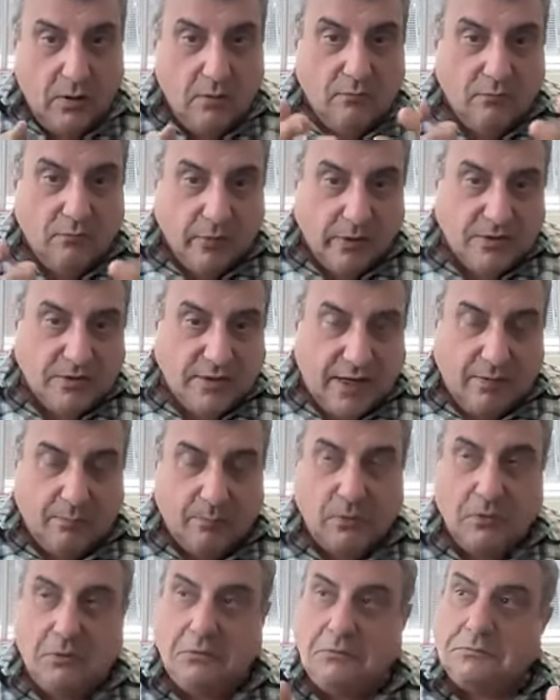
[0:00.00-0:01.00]
For
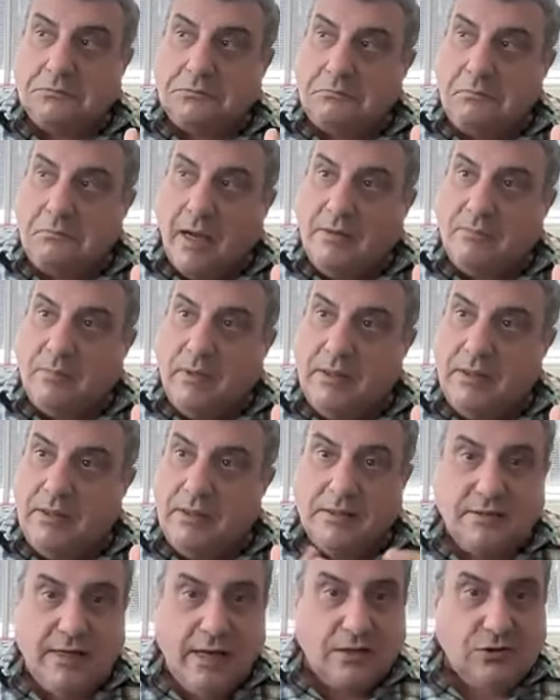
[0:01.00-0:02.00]
example, might be the
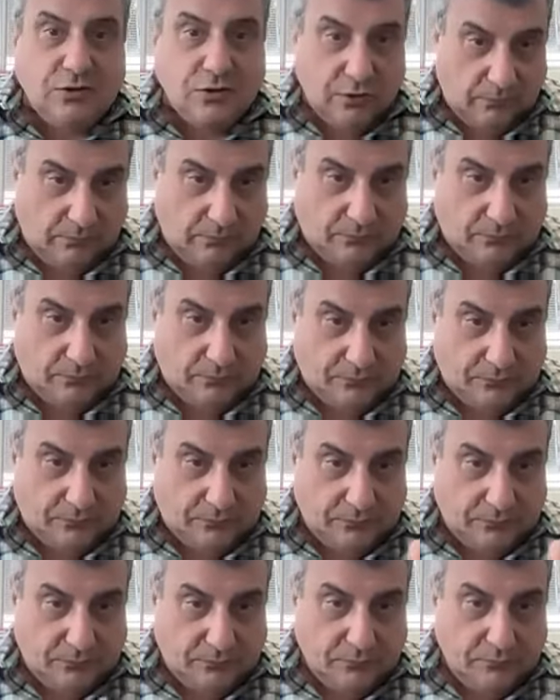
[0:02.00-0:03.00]
intention,
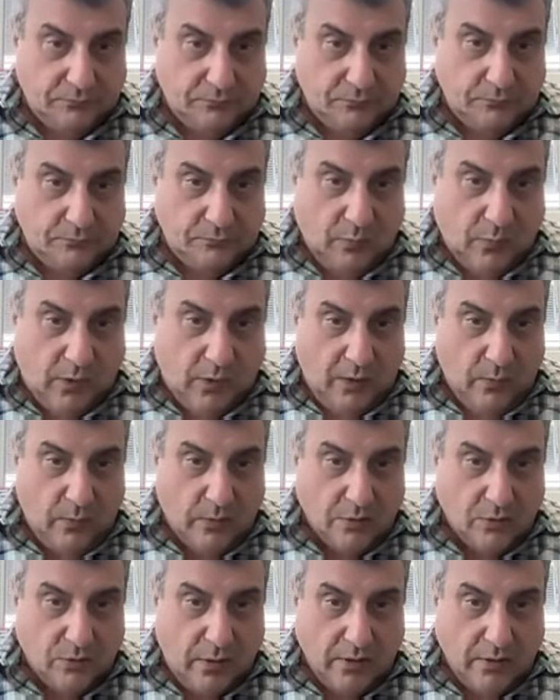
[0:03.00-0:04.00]
right? We're
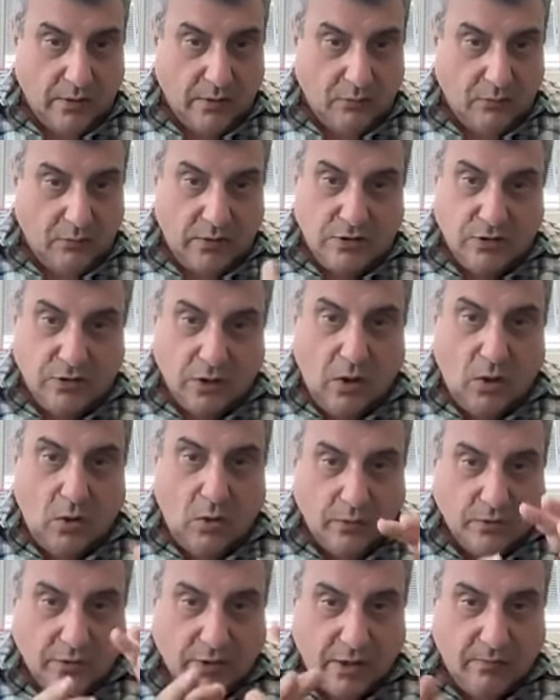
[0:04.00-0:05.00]
trying to reach a
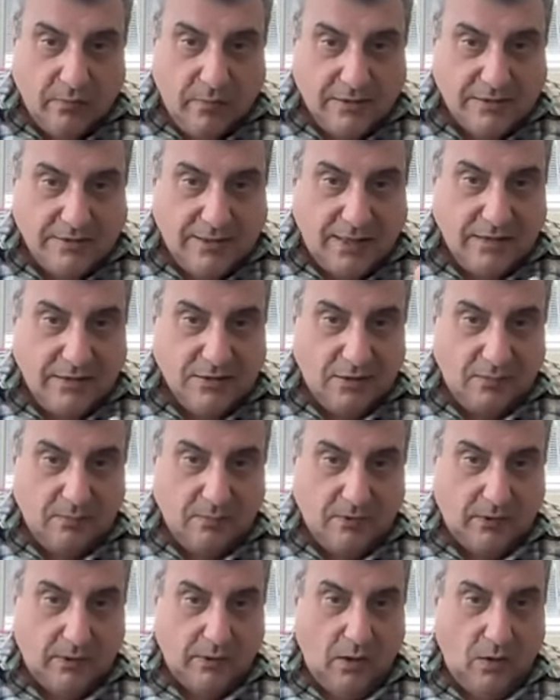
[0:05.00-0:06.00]
goal. We're trying to maintain
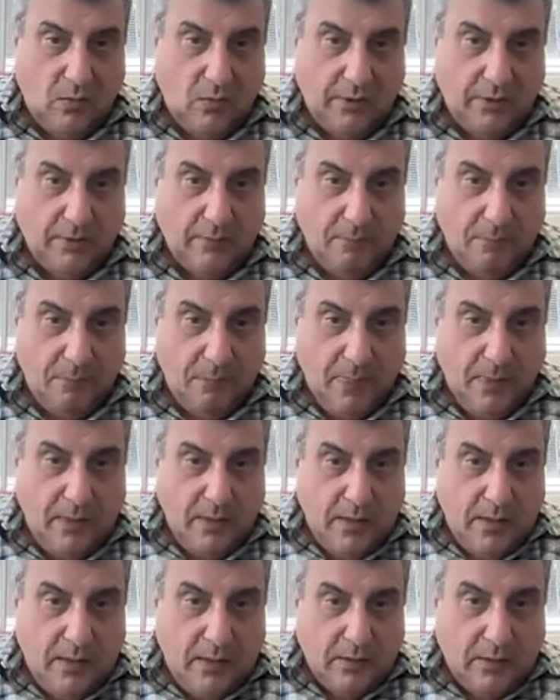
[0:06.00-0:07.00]
something going.
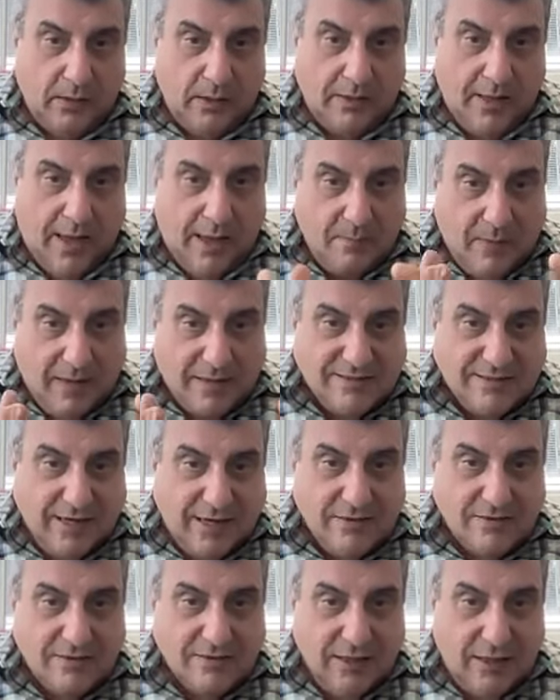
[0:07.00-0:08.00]
Okay, that may
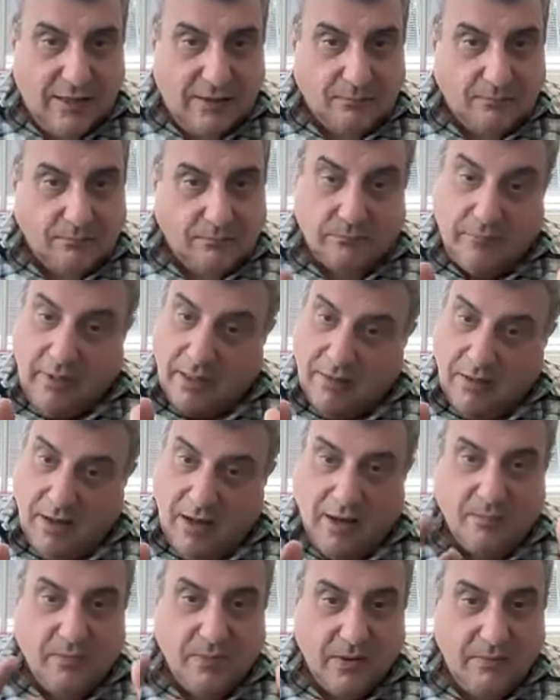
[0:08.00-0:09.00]
stay the same, may
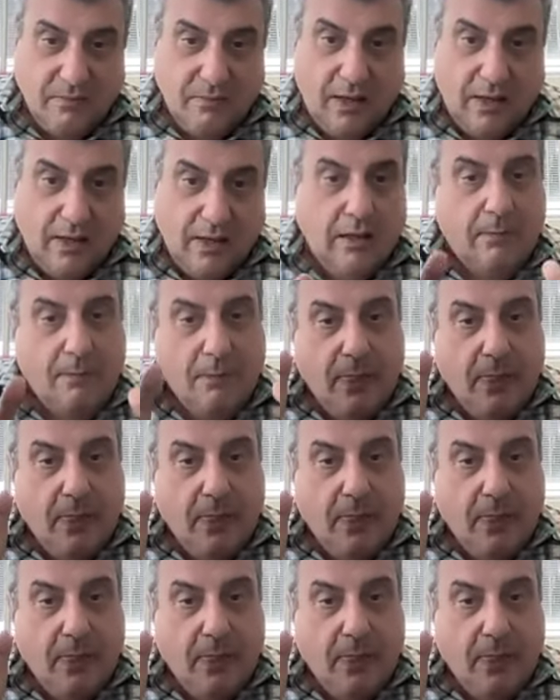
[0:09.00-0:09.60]
not, but it may.